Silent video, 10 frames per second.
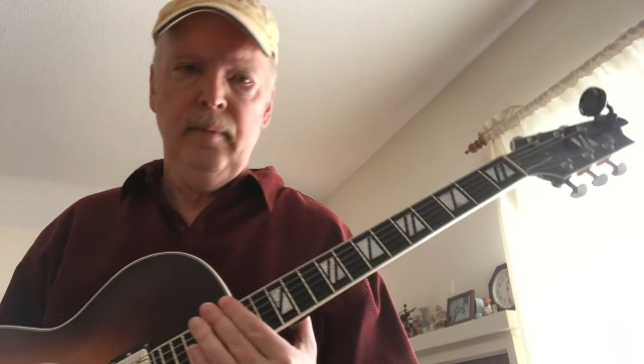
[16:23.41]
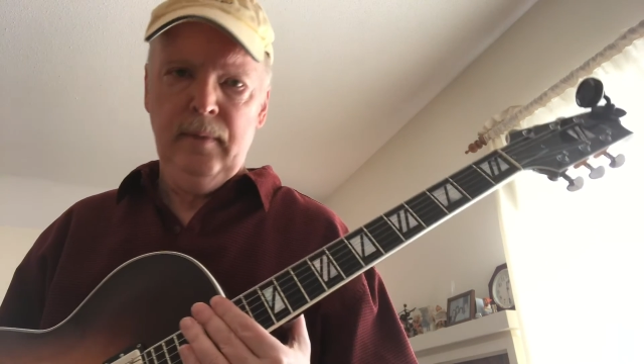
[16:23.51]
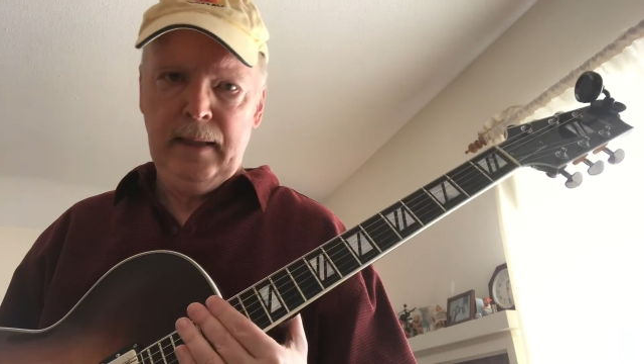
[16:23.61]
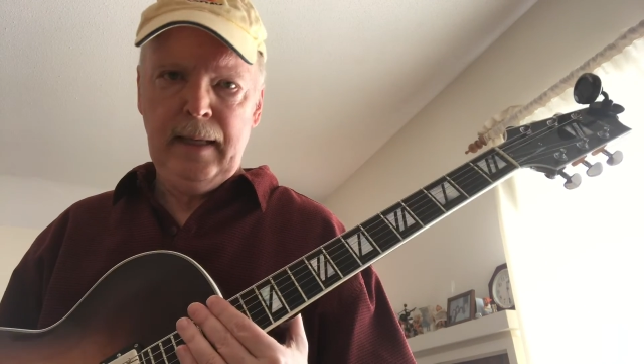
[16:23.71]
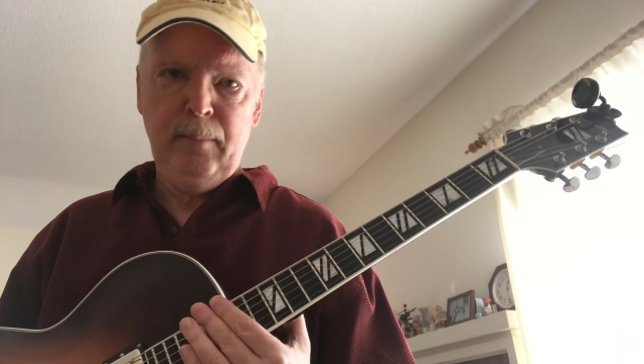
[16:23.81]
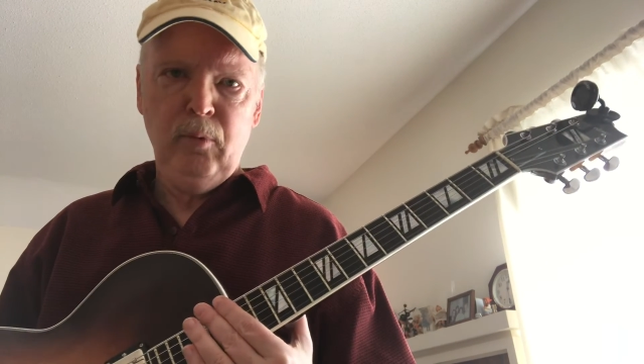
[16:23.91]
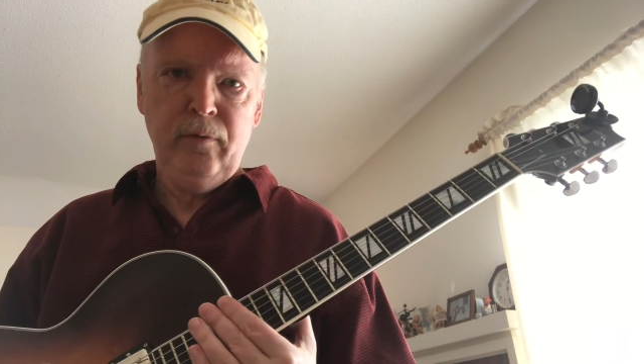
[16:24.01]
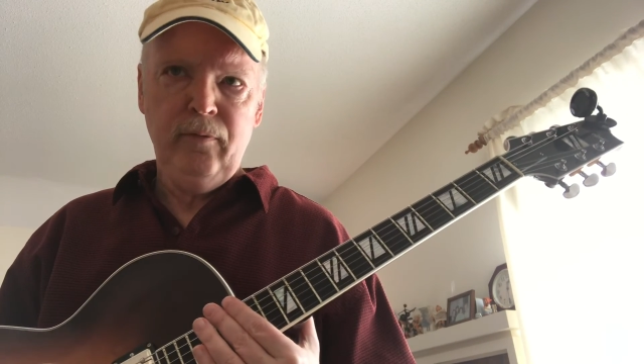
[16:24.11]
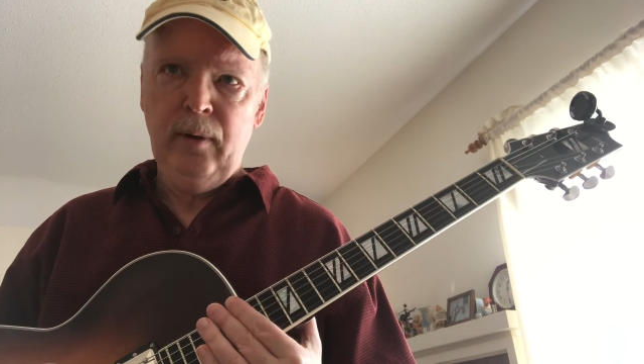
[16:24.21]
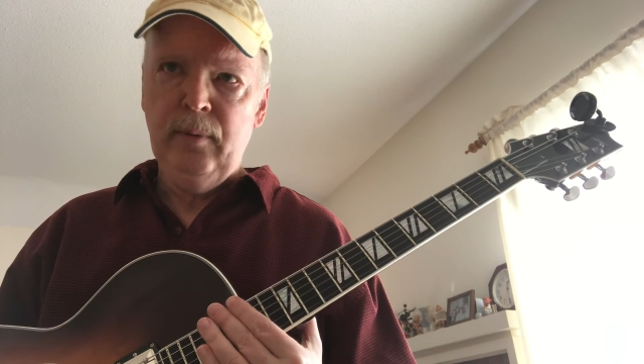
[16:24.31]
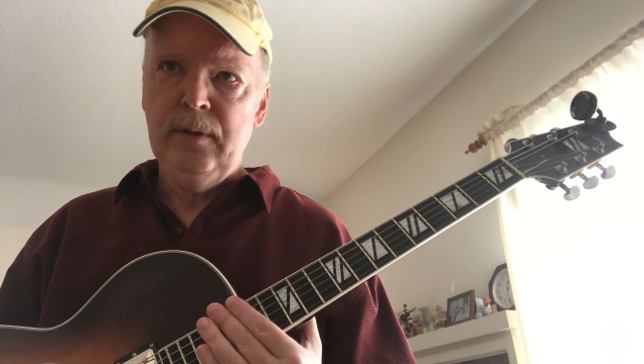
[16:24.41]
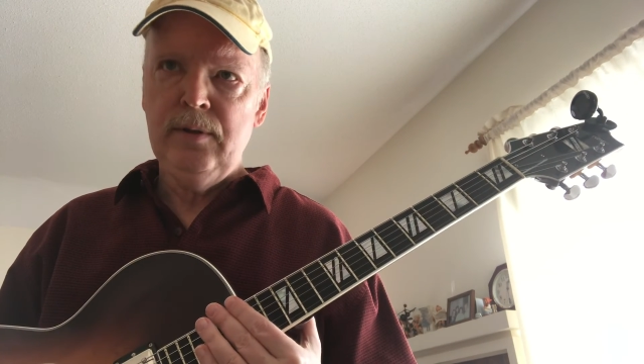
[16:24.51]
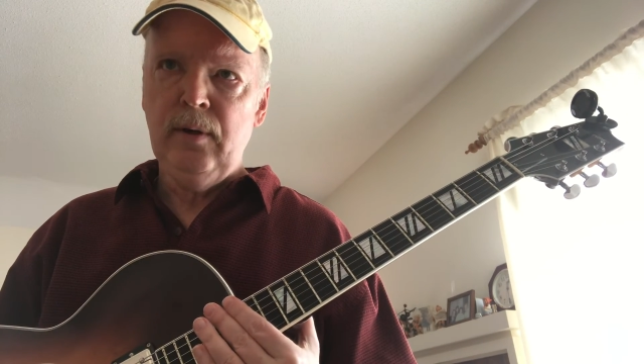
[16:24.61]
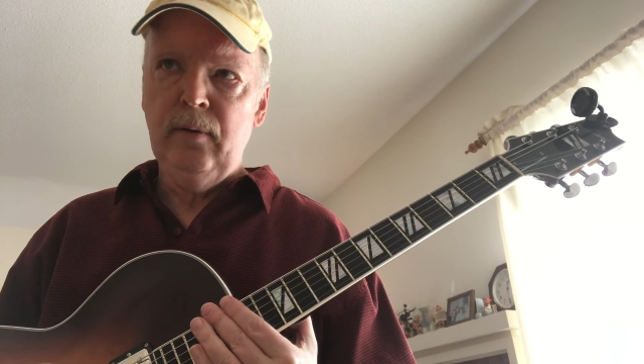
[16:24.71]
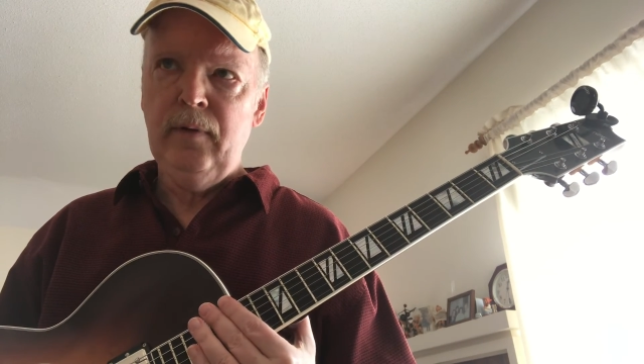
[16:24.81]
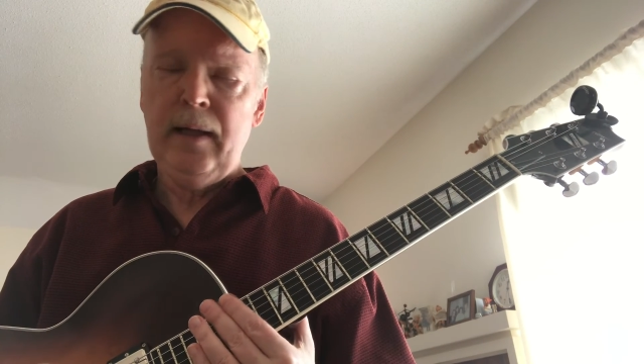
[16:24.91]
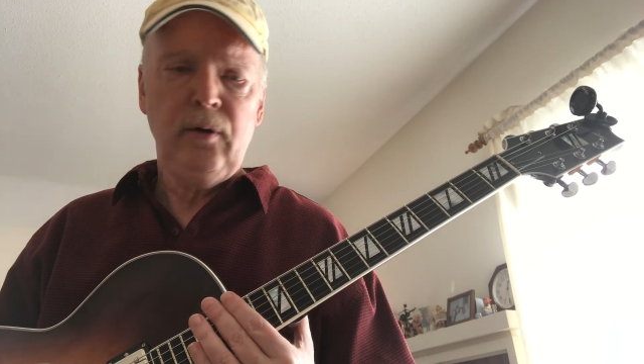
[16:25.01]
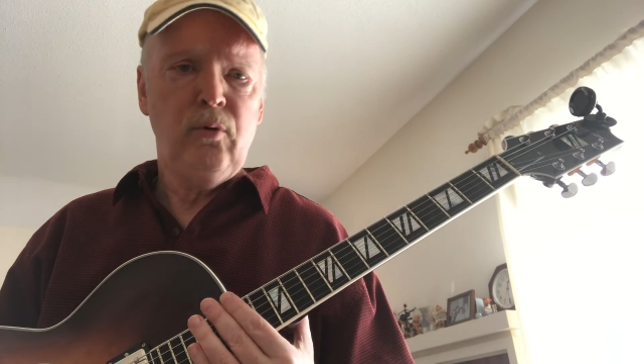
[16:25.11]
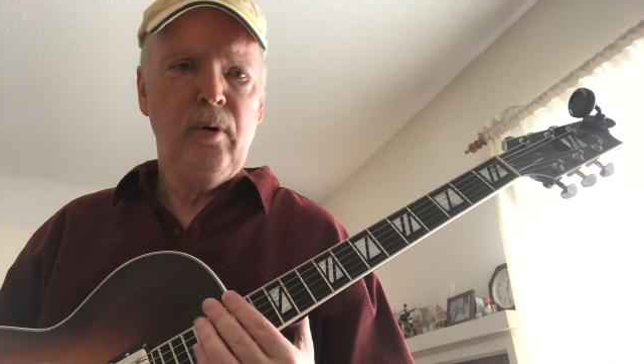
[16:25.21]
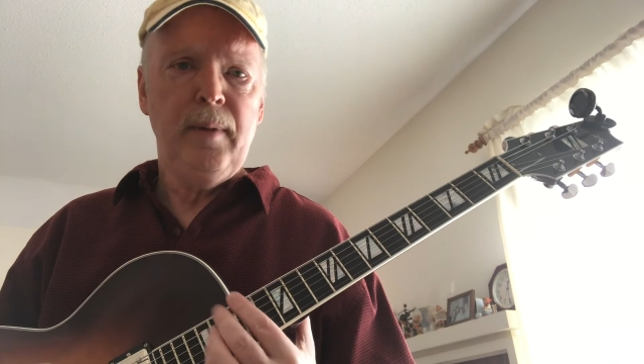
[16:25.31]
They're getting more frequent. So if you
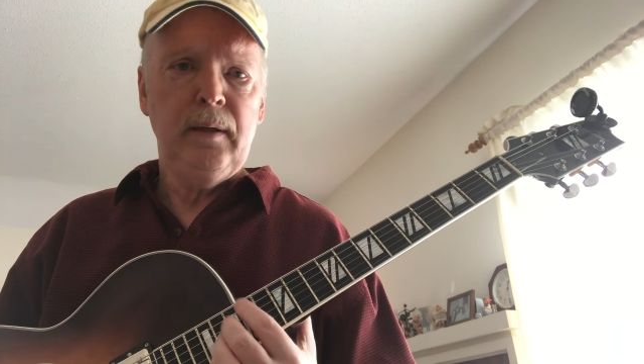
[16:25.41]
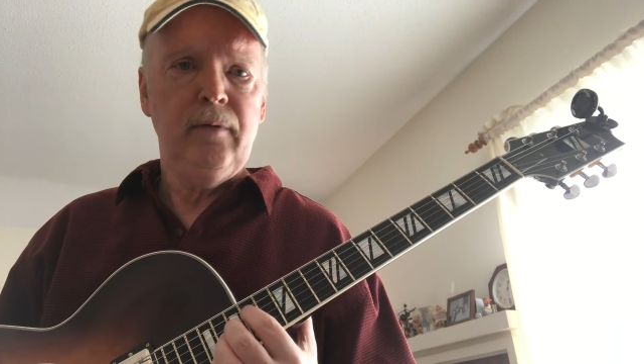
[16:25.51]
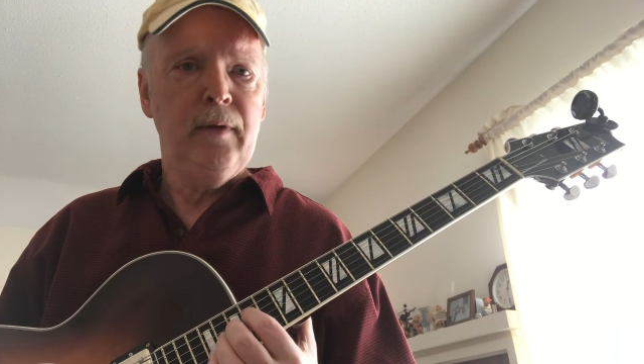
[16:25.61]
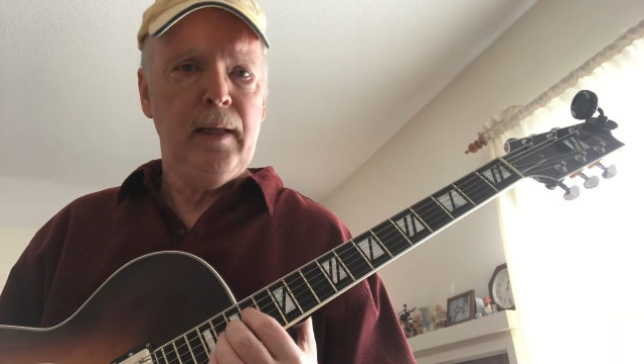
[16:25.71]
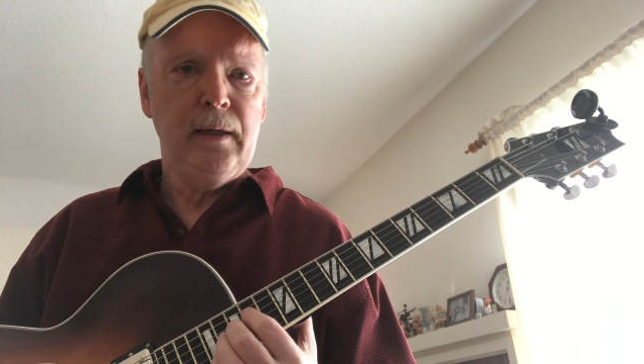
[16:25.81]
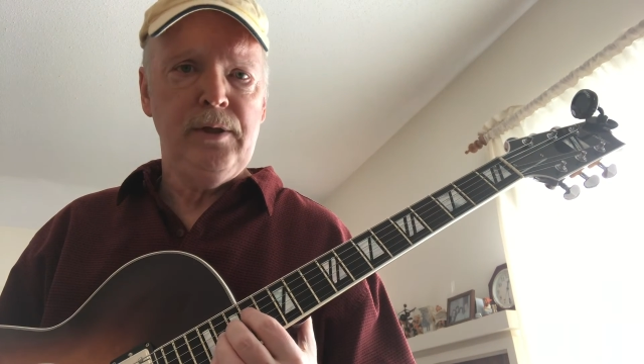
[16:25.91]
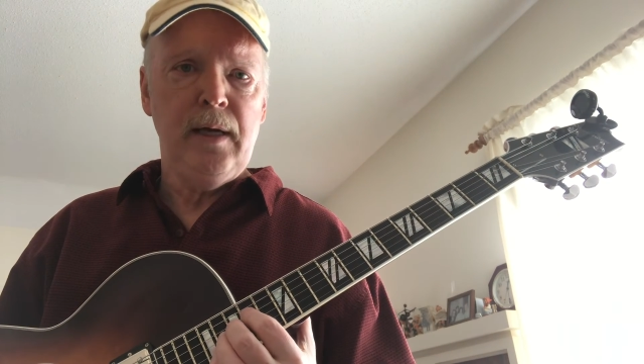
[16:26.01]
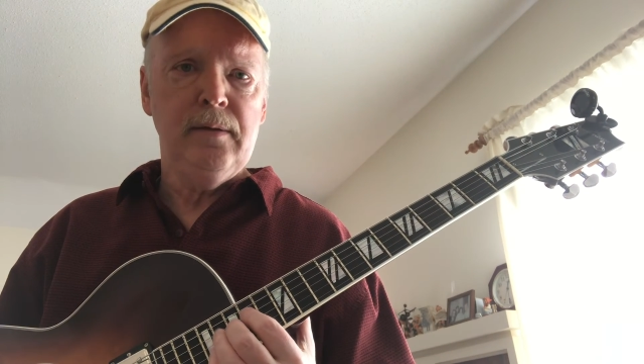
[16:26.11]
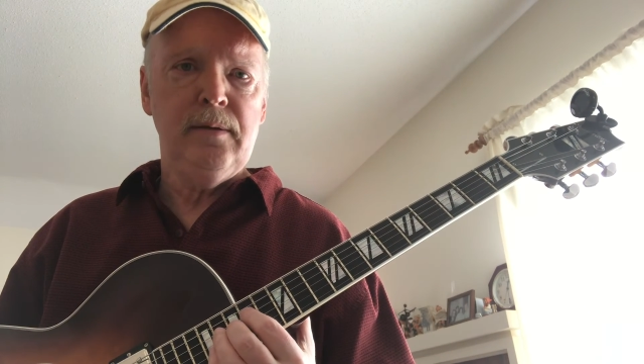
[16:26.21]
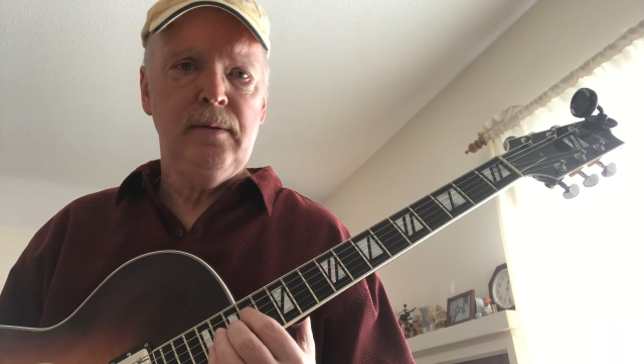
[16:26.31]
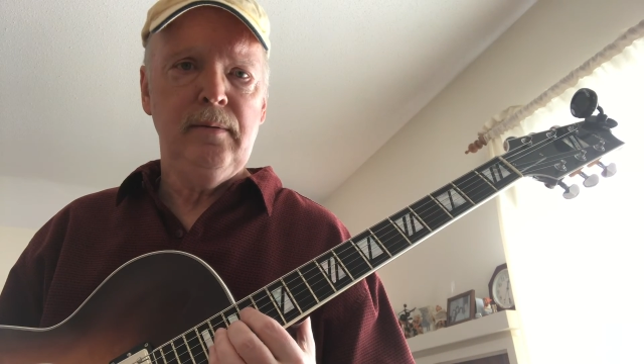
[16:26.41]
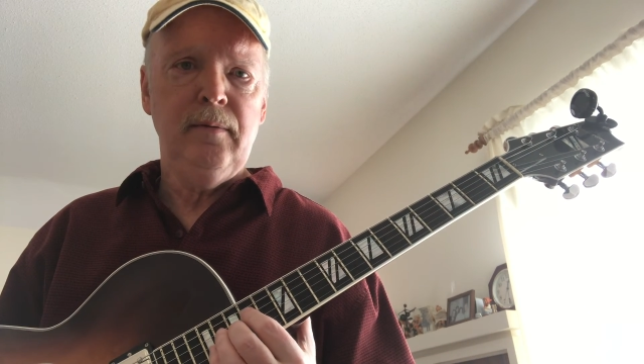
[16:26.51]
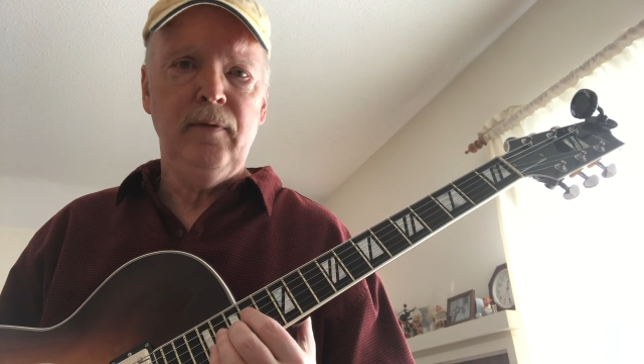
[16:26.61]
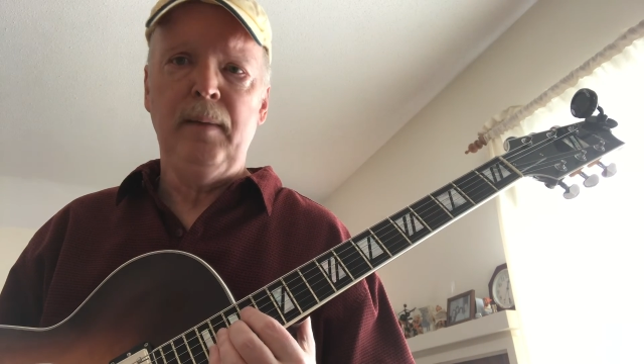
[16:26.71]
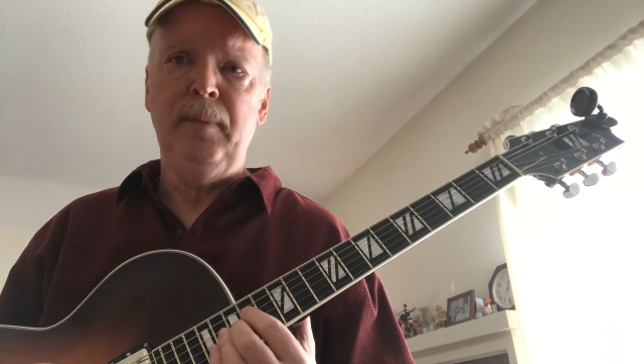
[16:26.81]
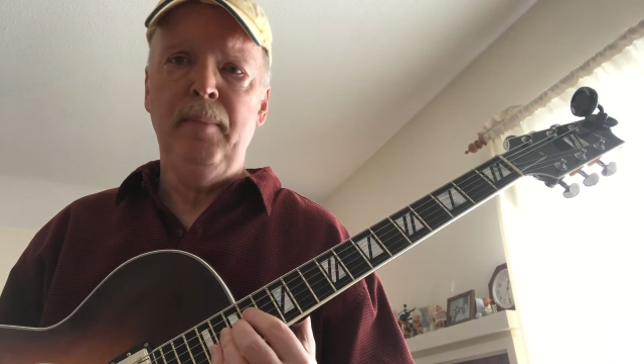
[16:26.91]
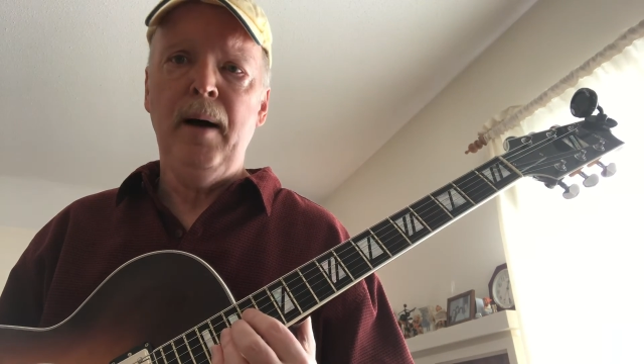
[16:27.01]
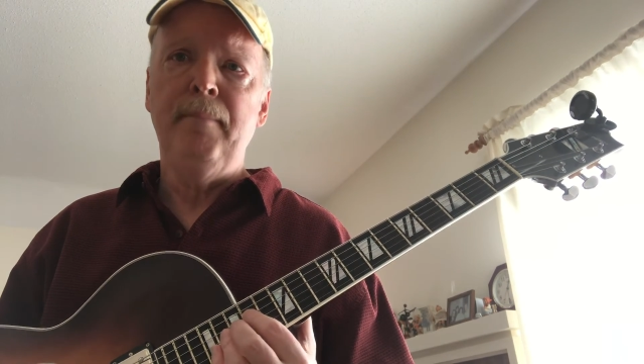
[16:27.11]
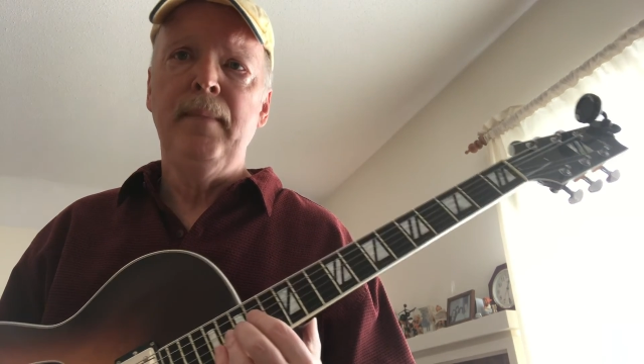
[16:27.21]
like chord melody, if you like jazz, if you like bebop,